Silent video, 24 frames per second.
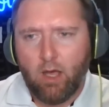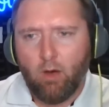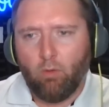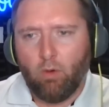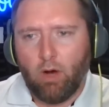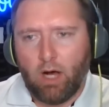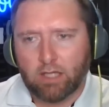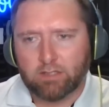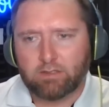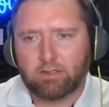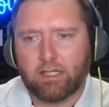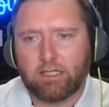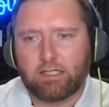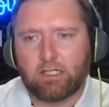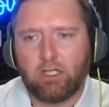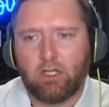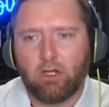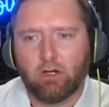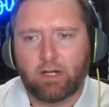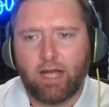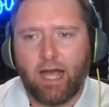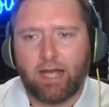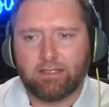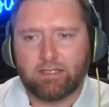we'll also get to
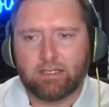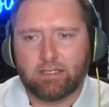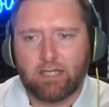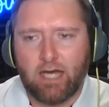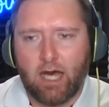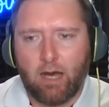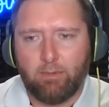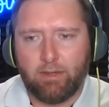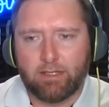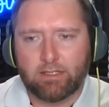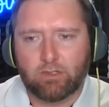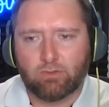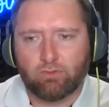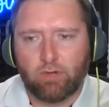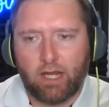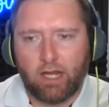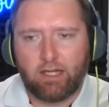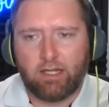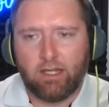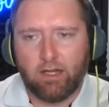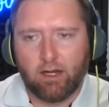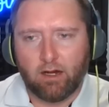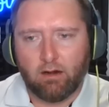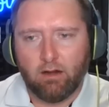your guys' comments right
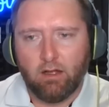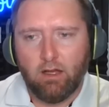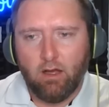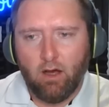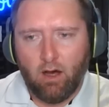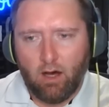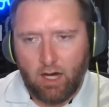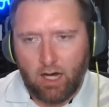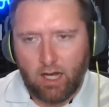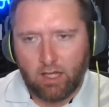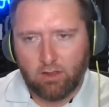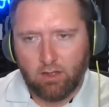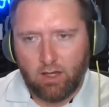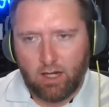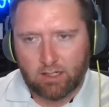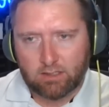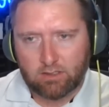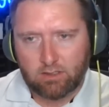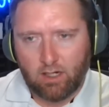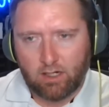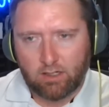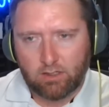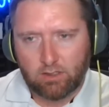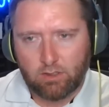here on
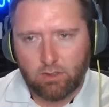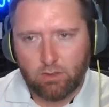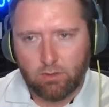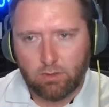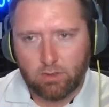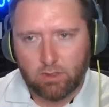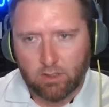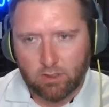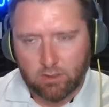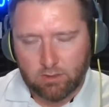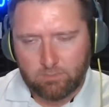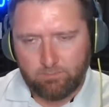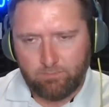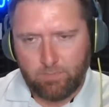Locked On Cougars.